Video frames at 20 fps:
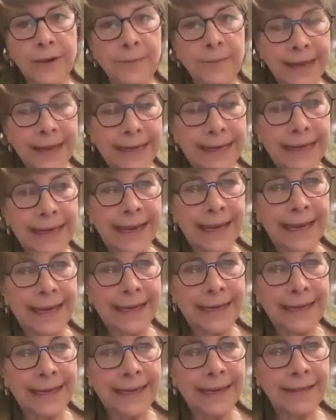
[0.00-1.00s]
on
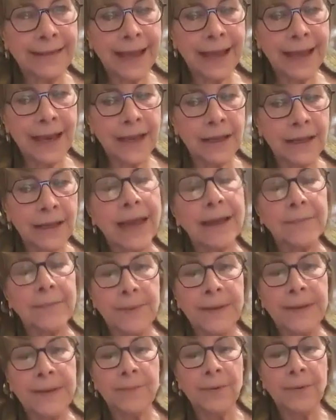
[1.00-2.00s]
Medicaid, and that a lot of
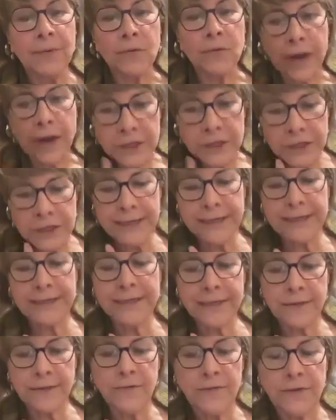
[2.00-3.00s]
people rush
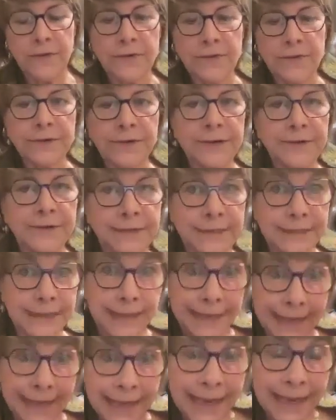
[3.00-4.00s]
into the funeral director
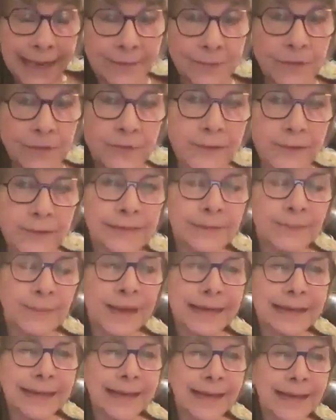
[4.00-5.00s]
saying, "I'm doing the
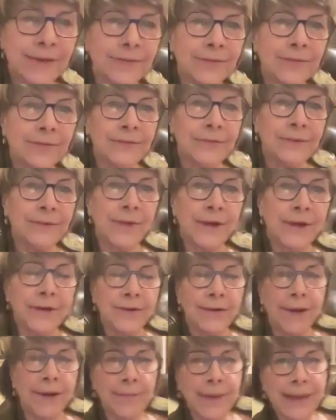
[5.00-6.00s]
spend down. We want
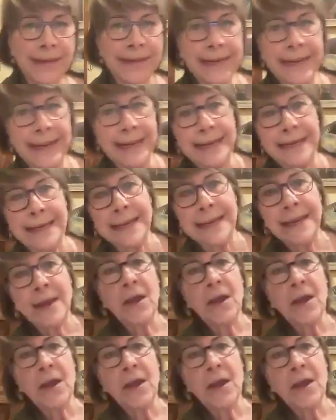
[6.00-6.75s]
her on Medicaid.